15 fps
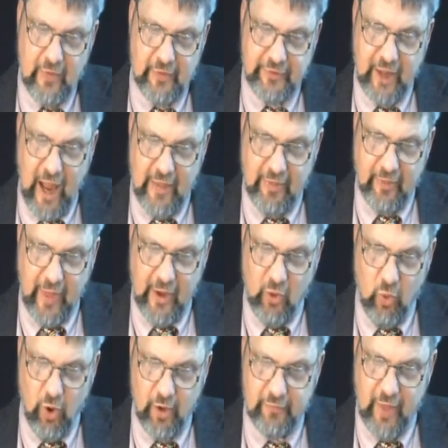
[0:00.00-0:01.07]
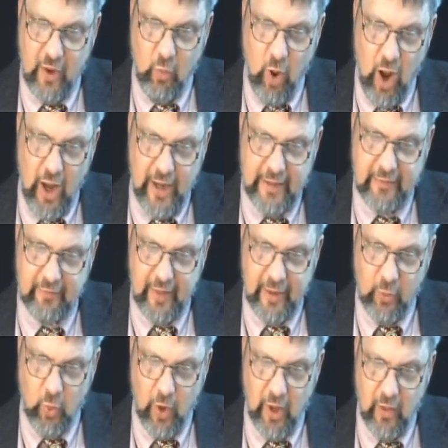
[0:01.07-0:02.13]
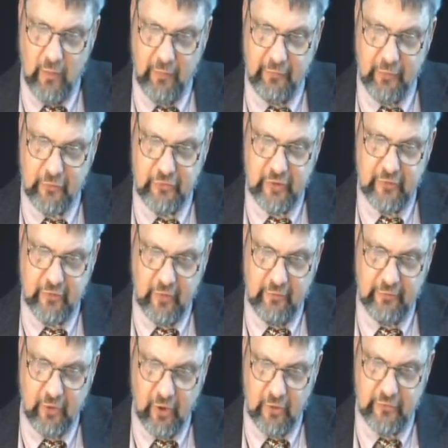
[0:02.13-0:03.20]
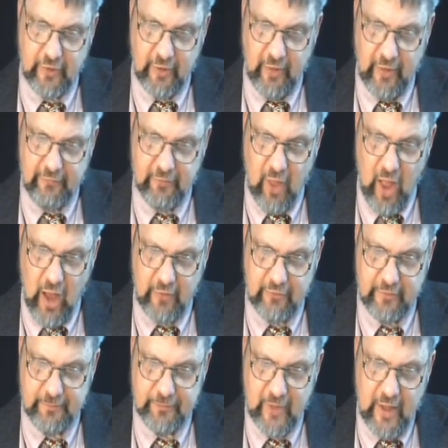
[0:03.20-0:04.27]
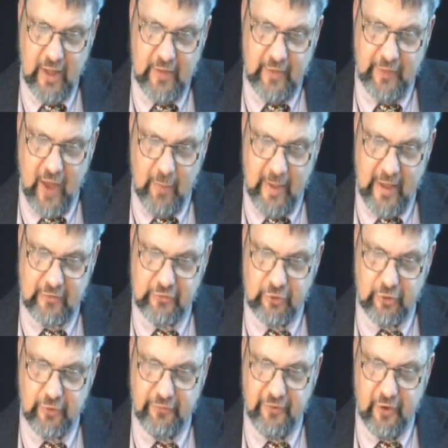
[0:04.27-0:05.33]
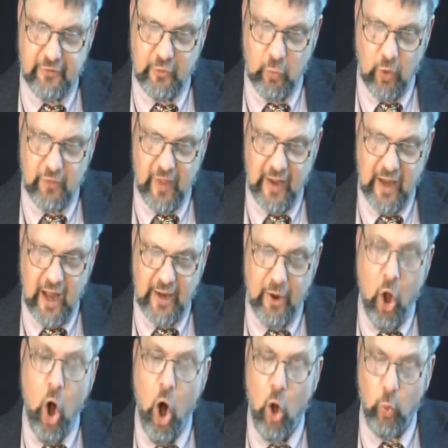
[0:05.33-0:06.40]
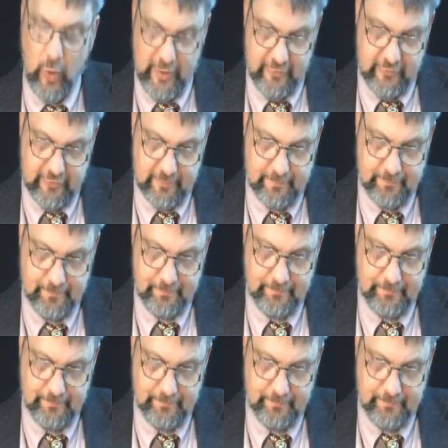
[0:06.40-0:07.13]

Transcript: The tithe of thy corn, of thy wine, of thine oil, of the firstlings of the herds, and of thy flocks, that thou mayest learn to fear the Lord thy God always.